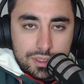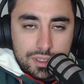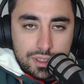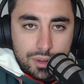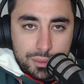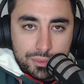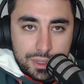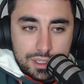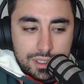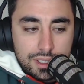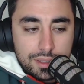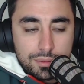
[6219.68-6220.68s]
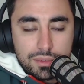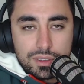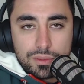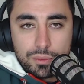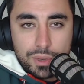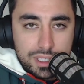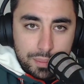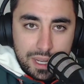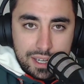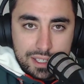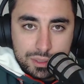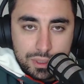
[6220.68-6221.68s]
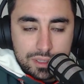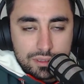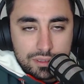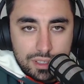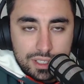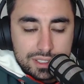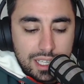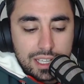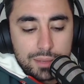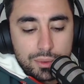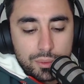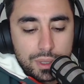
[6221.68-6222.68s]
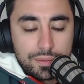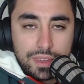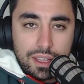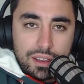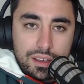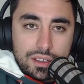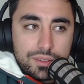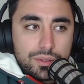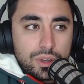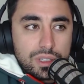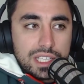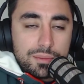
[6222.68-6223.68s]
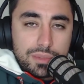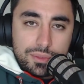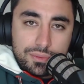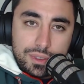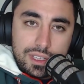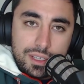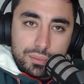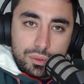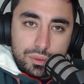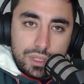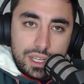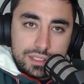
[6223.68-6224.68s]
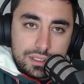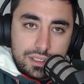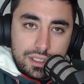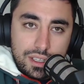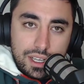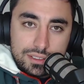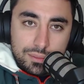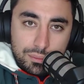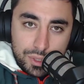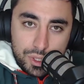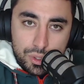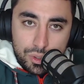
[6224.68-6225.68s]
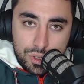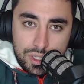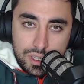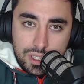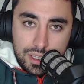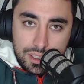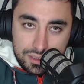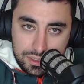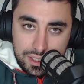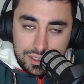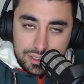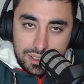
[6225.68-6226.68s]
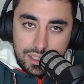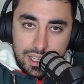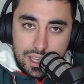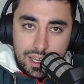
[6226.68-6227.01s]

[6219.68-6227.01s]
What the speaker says: hypothetically one of the parties win. Say Labor win. You've got if Liberal has majority seats in the